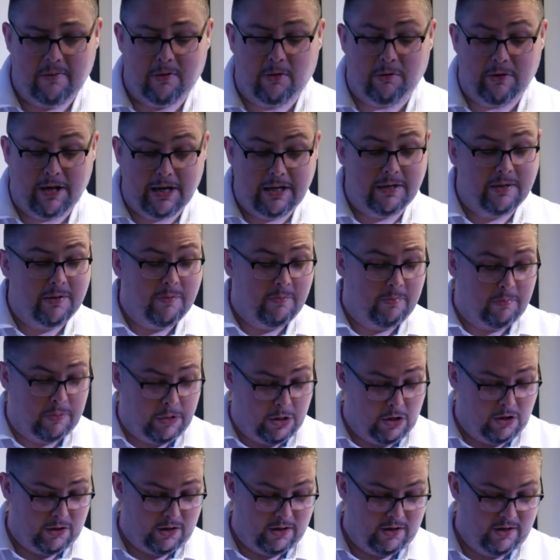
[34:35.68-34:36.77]
green
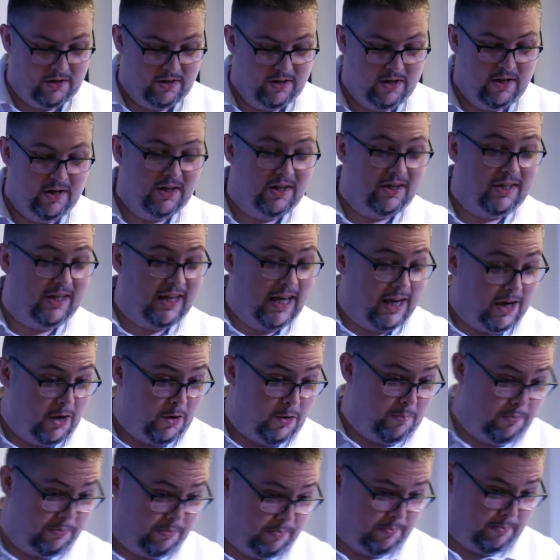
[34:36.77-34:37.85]
block,
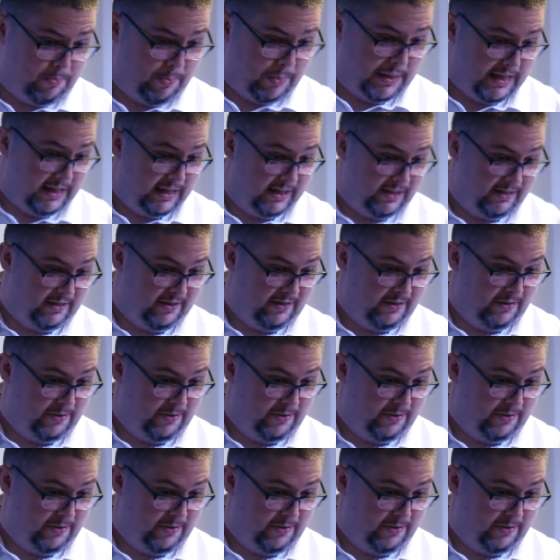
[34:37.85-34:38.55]
yellow plate,